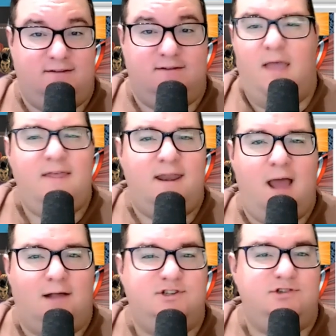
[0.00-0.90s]
And then
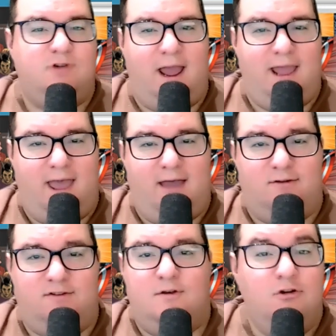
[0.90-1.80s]
I'll try
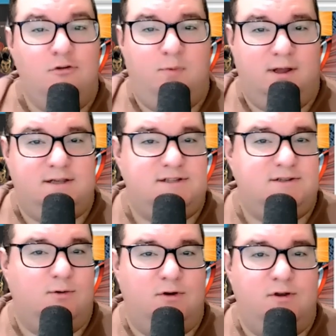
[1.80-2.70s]
out new books
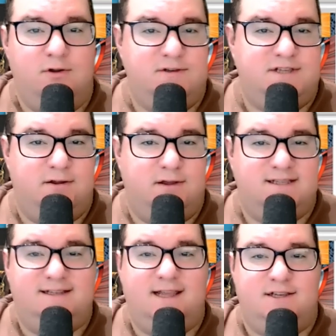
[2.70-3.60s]
or new
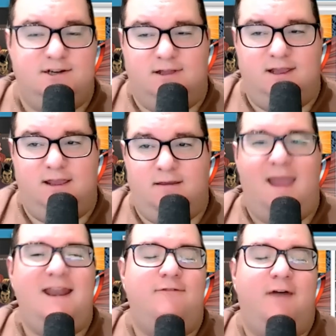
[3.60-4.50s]
series digitally.
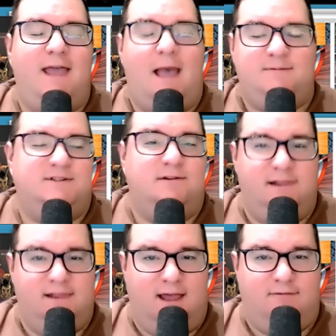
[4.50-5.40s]
And if I absolutely
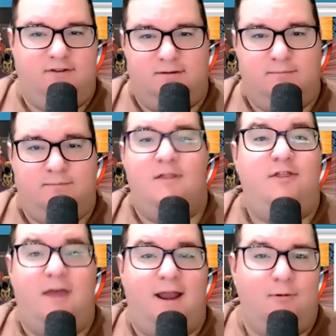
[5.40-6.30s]
loved them,
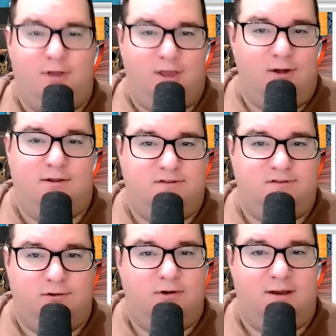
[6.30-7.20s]
then I would go to the
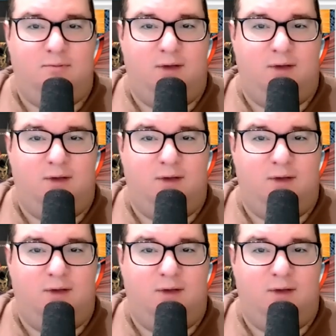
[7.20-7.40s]
store and